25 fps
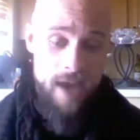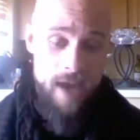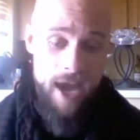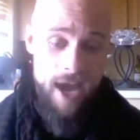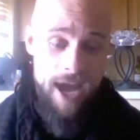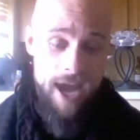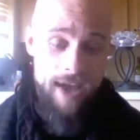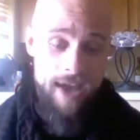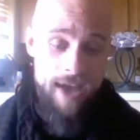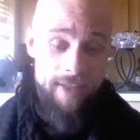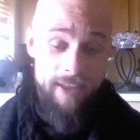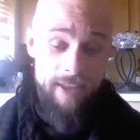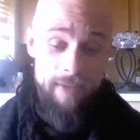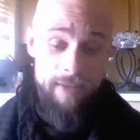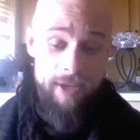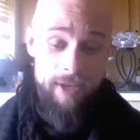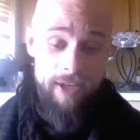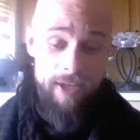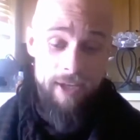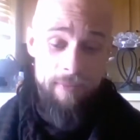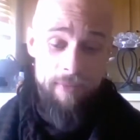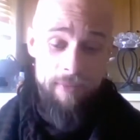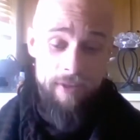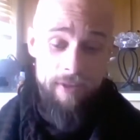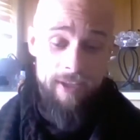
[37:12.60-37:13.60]
They
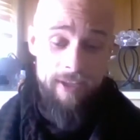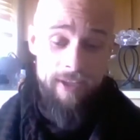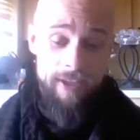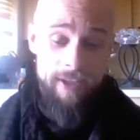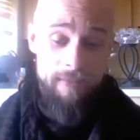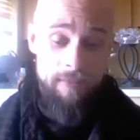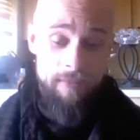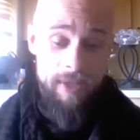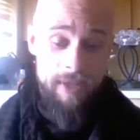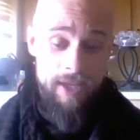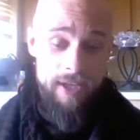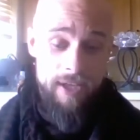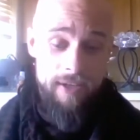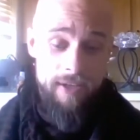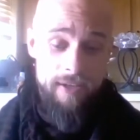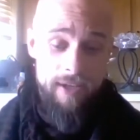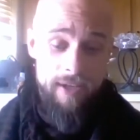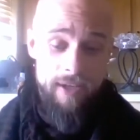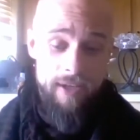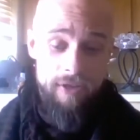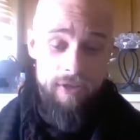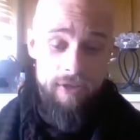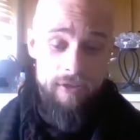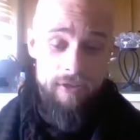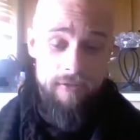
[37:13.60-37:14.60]
manipulated me
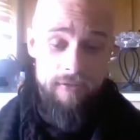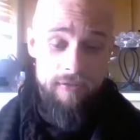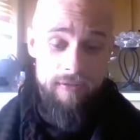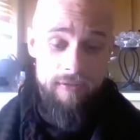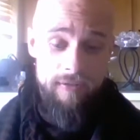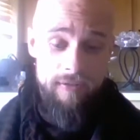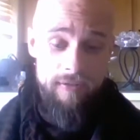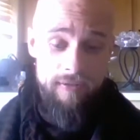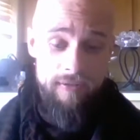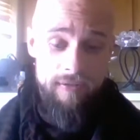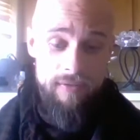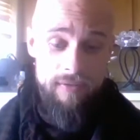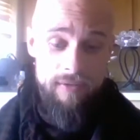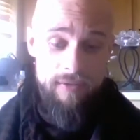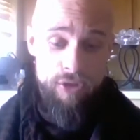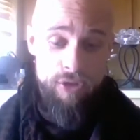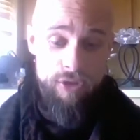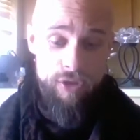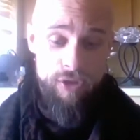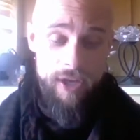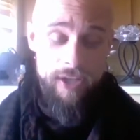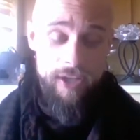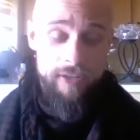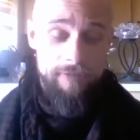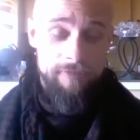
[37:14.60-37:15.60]
and
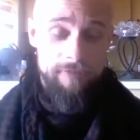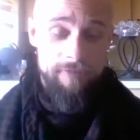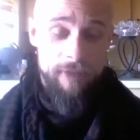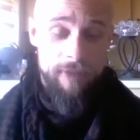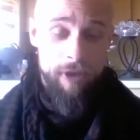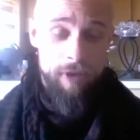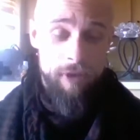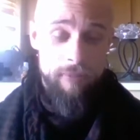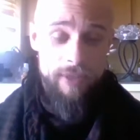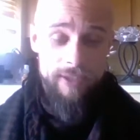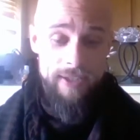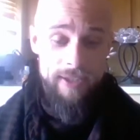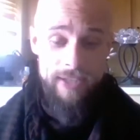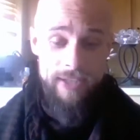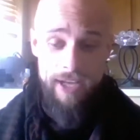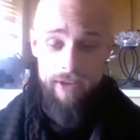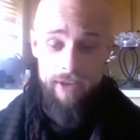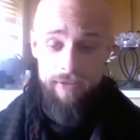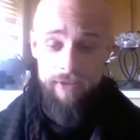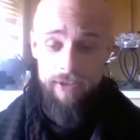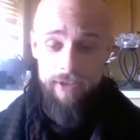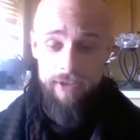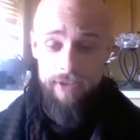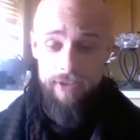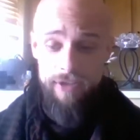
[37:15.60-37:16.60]
tried to funnel me
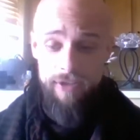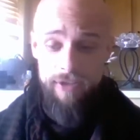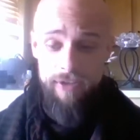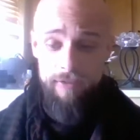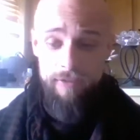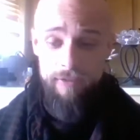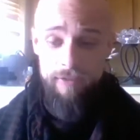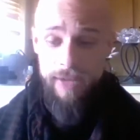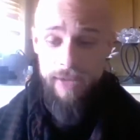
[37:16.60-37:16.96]
down a certain